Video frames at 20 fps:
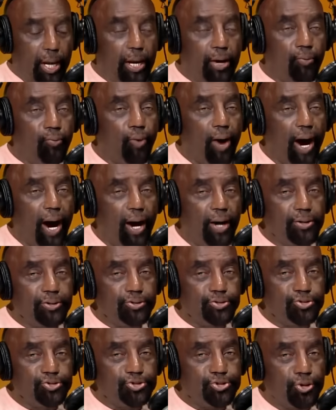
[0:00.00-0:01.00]
And why
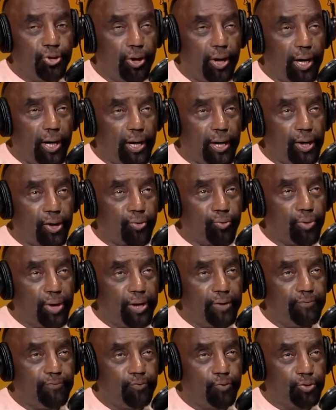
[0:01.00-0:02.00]
are you so
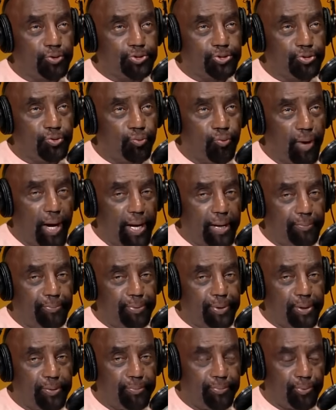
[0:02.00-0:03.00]
ungrateful to
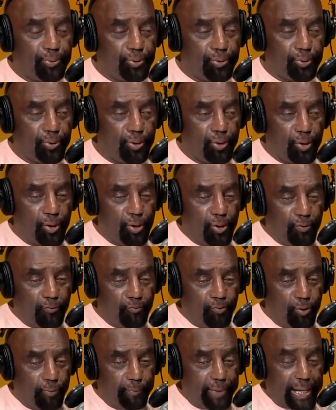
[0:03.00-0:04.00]
white people
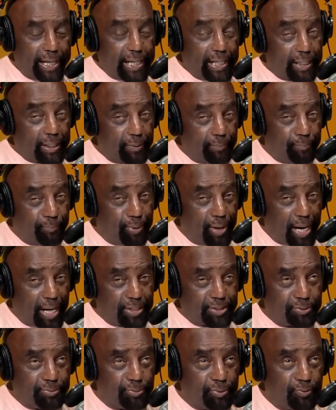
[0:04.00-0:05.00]
for making it
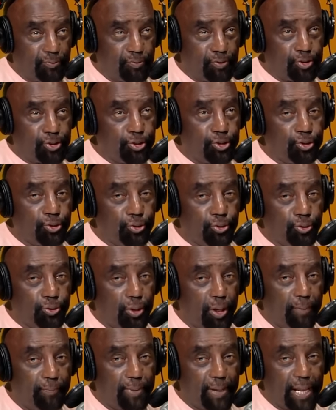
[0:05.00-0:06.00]
possible for you,
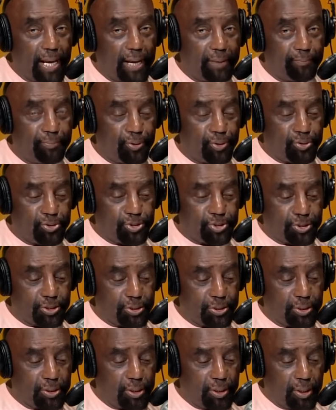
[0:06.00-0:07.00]
a black
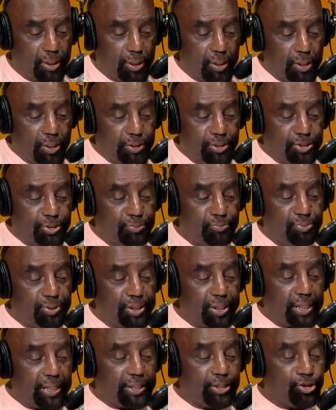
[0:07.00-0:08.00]
person, to
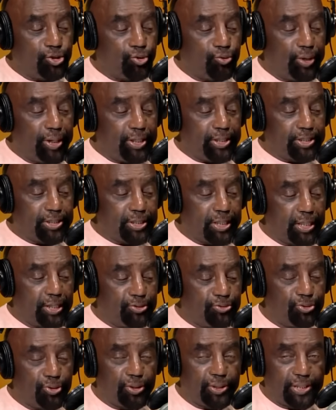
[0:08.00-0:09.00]
be in the greatest
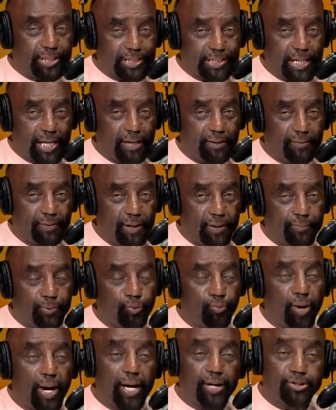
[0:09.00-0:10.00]
country on this side of heaven?
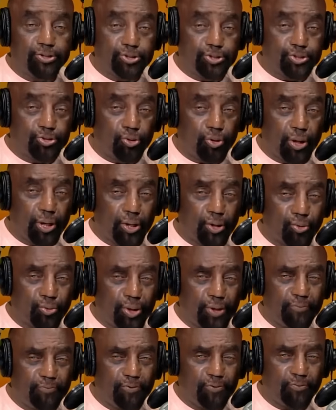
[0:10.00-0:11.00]
Why are you so
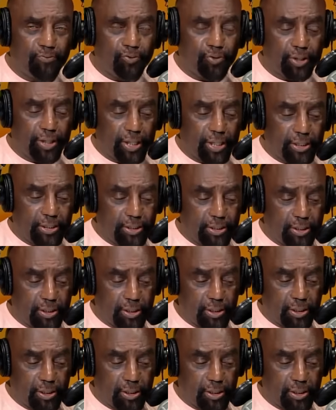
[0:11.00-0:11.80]
ungrateful for that?